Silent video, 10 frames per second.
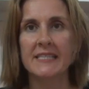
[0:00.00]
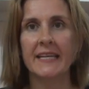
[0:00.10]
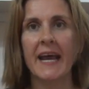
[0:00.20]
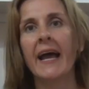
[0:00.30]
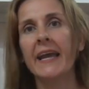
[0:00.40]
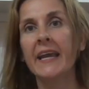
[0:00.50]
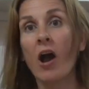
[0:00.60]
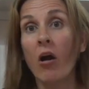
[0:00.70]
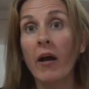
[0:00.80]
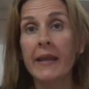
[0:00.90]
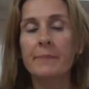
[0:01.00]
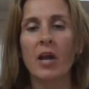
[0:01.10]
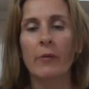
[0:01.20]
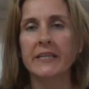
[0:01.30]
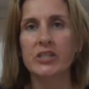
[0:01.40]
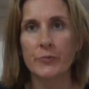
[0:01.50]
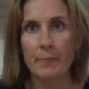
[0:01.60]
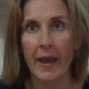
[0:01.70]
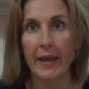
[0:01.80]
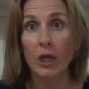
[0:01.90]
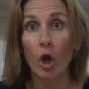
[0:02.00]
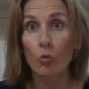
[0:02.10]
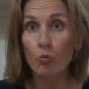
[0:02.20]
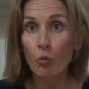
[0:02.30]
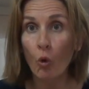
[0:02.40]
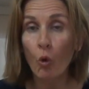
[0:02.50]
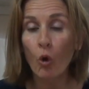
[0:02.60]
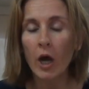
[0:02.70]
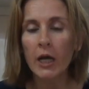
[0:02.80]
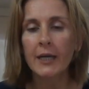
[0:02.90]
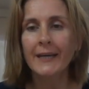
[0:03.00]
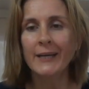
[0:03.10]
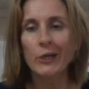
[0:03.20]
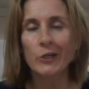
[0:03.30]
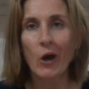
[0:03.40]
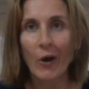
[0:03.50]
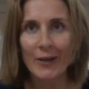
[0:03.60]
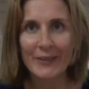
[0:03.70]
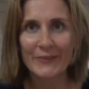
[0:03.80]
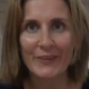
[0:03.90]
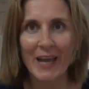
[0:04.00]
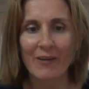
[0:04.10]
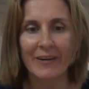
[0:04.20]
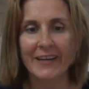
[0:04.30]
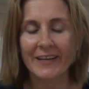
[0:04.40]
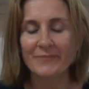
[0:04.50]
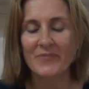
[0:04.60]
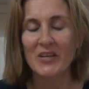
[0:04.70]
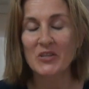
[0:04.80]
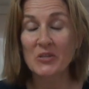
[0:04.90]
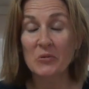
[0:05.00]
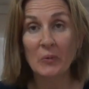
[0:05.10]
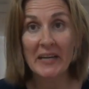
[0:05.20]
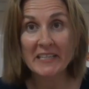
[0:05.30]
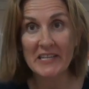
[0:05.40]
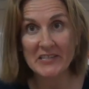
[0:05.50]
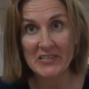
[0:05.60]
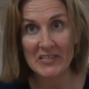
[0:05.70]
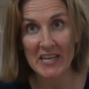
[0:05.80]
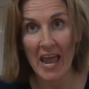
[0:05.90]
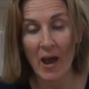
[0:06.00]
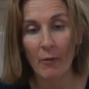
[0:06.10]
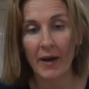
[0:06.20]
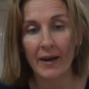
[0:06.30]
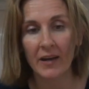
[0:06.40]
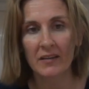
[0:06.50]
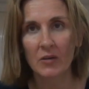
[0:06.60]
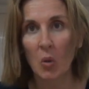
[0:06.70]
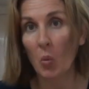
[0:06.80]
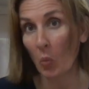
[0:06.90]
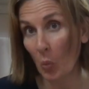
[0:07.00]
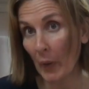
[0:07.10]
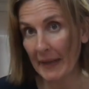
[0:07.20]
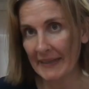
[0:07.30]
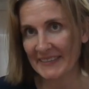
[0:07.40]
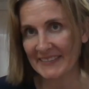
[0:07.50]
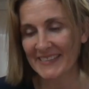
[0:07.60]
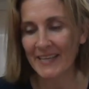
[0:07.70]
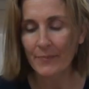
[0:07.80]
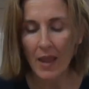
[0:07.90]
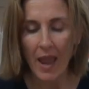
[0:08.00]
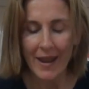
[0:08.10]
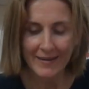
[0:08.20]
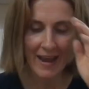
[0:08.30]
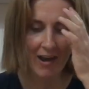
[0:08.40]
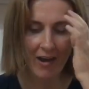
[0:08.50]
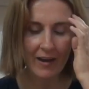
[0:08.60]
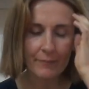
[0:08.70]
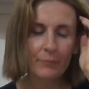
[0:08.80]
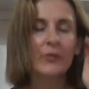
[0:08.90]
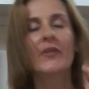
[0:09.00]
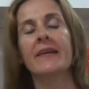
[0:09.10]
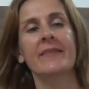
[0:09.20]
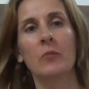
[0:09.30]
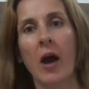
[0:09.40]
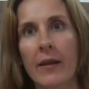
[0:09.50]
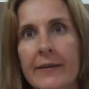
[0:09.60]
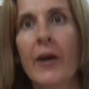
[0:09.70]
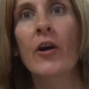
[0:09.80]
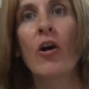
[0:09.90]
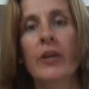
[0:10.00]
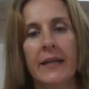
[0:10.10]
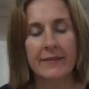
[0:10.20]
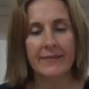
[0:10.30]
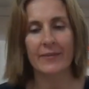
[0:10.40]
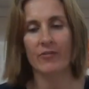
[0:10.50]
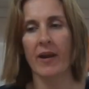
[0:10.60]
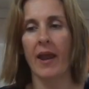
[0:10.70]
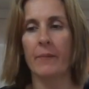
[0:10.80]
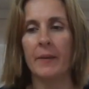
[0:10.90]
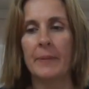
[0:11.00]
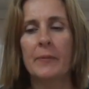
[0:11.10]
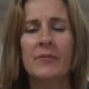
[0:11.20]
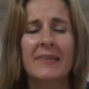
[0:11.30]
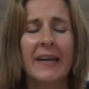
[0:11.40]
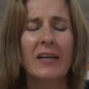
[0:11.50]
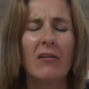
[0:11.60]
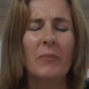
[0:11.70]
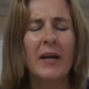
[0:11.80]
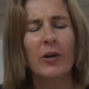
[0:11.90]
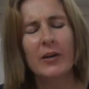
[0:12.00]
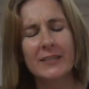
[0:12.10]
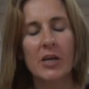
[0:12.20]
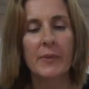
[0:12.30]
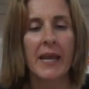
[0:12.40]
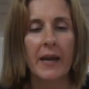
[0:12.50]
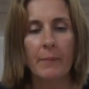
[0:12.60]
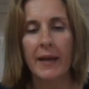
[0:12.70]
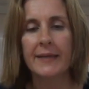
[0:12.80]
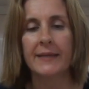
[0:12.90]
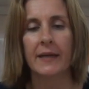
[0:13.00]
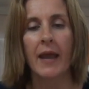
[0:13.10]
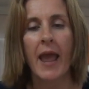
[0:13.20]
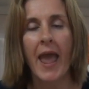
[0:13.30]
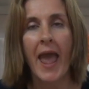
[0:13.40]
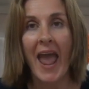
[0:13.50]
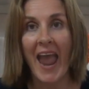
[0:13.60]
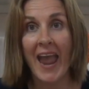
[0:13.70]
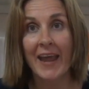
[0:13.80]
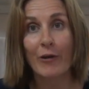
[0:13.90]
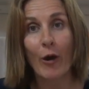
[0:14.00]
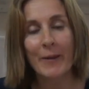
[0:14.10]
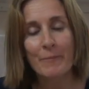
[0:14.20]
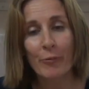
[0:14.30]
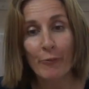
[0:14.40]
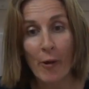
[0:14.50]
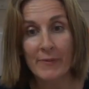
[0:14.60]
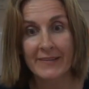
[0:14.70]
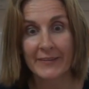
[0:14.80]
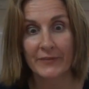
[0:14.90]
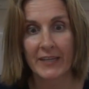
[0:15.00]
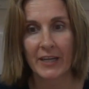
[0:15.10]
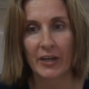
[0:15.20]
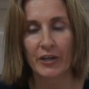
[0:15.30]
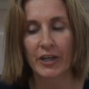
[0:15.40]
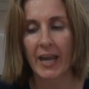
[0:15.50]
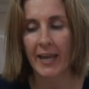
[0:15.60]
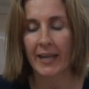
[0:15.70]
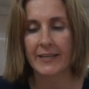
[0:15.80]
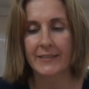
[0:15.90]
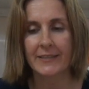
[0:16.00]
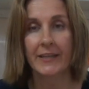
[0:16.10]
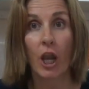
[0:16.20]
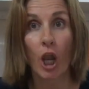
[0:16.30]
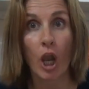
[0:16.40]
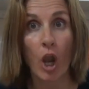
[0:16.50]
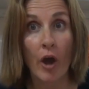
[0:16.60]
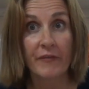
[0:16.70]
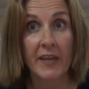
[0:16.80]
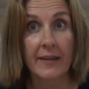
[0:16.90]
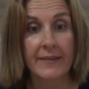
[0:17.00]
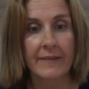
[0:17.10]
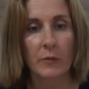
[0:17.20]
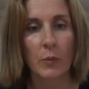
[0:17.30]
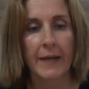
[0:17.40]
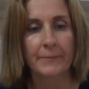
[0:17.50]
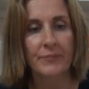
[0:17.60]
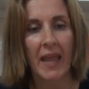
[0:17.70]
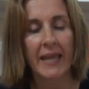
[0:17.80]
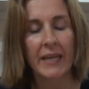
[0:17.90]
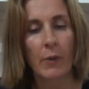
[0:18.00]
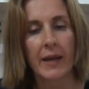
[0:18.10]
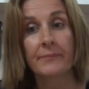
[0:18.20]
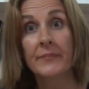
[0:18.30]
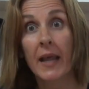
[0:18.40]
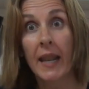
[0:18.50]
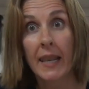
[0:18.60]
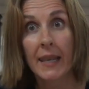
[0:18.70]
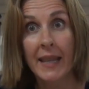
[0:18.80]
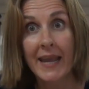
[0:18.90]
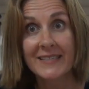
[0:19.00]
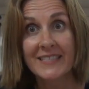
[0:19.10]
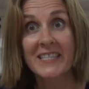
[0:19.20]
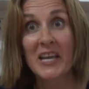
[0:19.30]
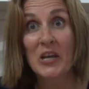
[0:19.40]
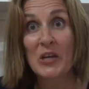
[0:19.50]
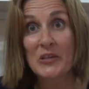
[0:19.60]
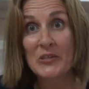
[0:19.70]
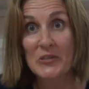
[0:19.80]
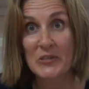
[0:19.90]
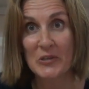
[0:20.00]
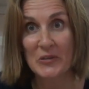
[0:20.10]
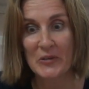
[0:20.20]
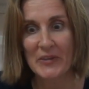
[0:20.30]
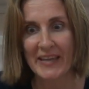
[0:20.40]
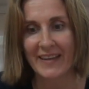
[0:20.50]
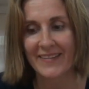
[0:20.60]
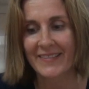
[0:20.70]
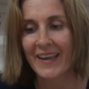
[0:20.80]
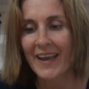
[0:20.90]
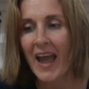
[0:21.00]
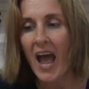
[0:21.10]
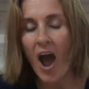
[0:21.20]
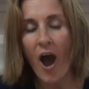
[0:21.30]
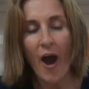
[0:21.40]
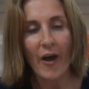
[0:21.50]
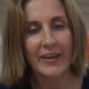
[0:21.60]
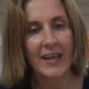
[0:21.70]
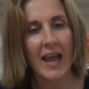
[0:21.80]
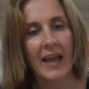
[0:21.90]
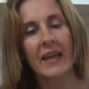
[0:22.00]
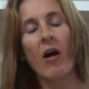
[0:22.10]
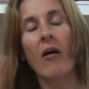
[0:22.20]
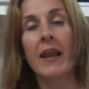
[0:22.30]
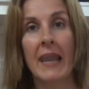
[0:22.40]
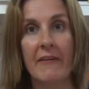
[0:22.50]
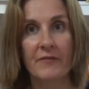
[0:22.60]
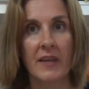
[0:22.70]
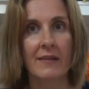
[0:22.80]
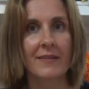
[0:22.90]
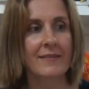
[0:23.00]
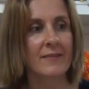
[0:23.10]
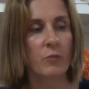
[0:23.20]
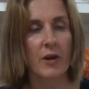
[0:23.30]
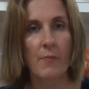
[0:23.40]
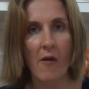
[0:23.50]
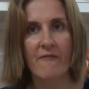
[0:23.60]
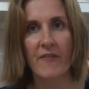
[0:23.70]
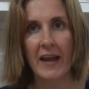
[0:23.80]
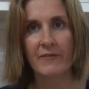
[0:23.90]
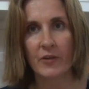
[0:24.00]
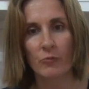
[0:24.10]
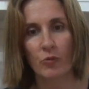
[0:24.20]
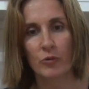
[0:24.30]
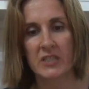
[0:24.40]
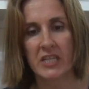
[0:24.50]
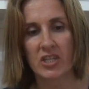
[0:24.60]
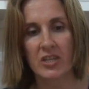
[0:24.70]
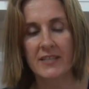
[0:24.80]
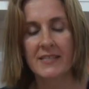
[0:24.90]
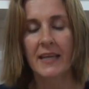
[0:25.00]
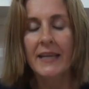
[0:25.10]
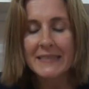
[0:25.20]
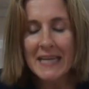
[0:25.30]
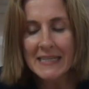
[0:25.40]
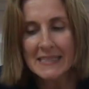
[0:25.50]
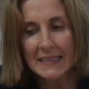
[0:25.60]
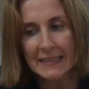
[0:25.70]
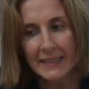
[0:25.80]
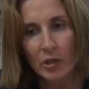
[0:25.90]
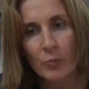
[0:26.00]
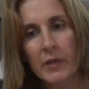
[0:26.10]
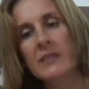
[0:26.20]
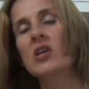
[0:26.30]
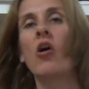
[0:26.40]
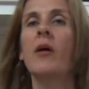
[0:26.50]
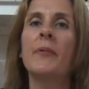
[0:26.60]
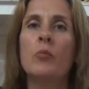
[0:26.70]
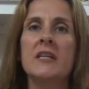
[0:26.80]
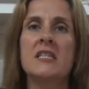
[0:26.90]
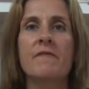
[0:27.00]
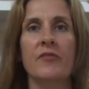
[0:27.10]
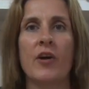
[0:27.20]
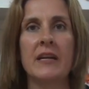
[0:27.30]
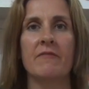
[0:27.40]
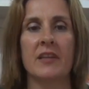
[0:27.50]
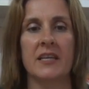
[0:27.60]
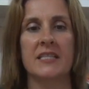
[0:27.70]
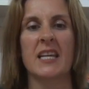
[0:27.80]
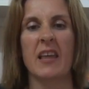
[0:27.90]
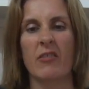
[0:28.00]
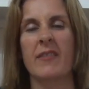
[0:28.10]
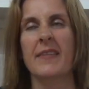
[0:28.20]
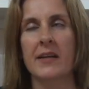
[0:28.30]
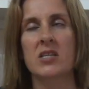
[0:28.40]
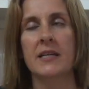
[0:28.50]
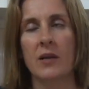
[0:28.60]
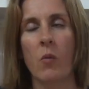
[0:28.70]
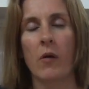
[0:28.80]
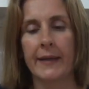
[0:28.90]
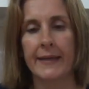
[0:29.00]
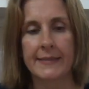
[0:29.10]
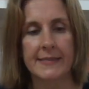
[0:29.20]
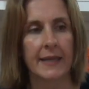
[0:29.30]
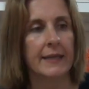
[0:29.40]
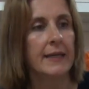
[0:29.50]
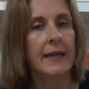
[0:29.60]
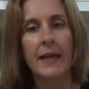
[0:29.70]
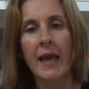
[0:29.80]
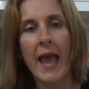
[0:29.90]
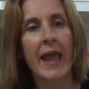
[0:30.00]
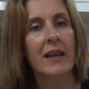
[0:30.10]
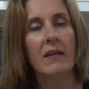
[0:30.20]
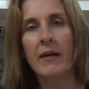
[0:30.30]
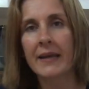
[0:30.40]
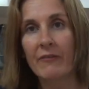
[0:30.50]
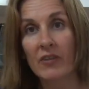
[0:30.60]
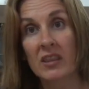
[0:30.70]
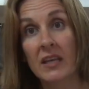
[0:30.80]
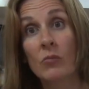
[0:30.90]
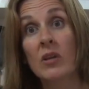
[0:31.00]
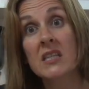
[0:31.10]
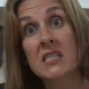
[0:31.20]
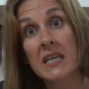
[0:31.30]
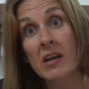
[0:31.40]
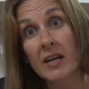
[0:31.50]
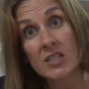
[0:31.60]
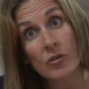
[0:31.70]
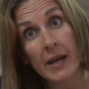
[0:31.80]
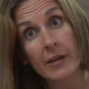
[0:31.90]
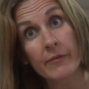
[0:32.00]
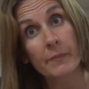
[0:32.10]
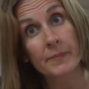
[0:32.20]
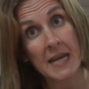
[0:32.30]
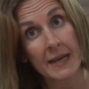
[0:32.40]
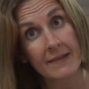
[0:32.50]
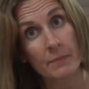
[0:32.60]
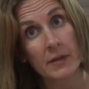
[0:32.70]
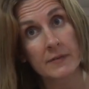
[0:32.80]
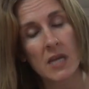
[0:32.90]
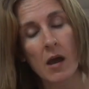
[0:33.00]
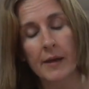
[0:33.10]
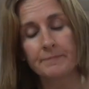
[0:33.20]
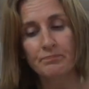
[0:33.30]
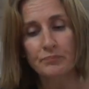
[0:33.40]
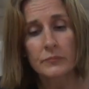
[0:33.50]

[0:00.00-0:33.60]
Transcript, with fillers: Today I am going to make raw cauliflower sweet and sour wings. Now I put these a while ago on Instagram and people were saying, oh my God, tell me how to make it. And I promised a video and life gets in the way. Anyway, let's do this. Okay, I love this. This is one of my favorite raw dishes takes a little bit of time, but once you've thrown everything together, it's actually quite easy. And like everything with the dehydrator, it takes a bit of time.